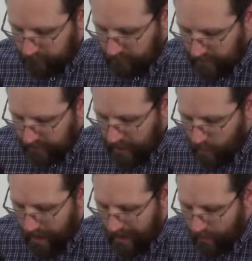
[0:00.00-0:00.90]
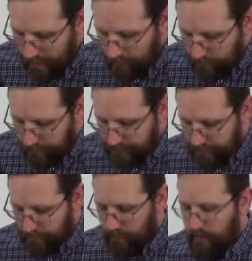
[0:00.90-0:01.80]
in that while we were
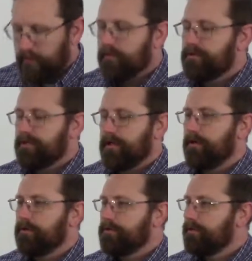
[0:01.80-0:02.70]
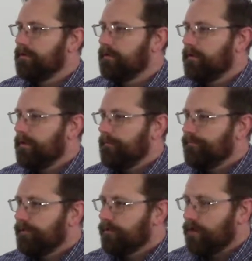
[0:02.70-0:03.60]
still sinners,
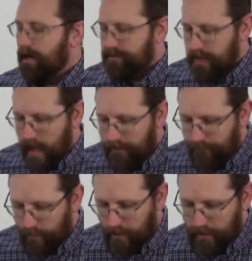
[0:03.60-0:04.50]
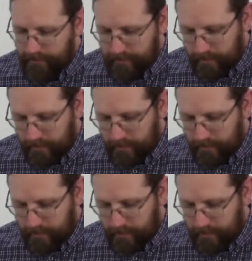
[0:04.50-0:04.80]
Christ died for us.